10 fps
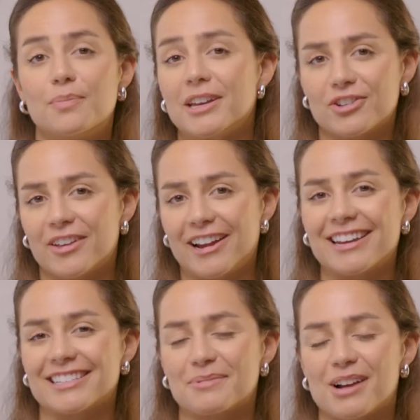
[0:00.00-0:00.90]
So make sure that you're
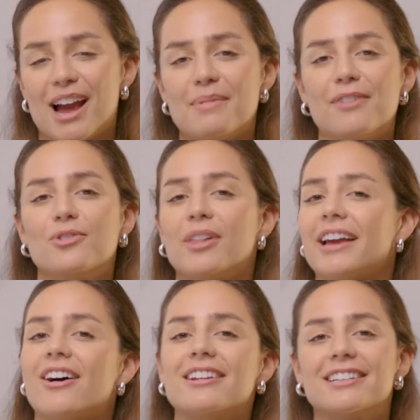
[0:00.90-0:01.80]
hitting subscribe if you
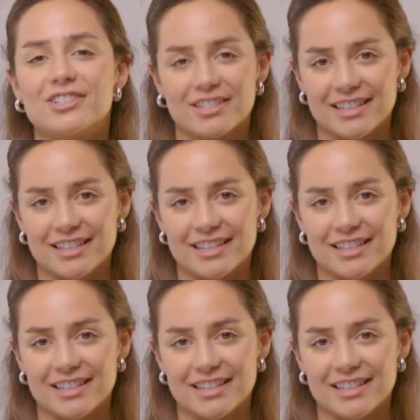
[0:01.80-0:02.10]
like content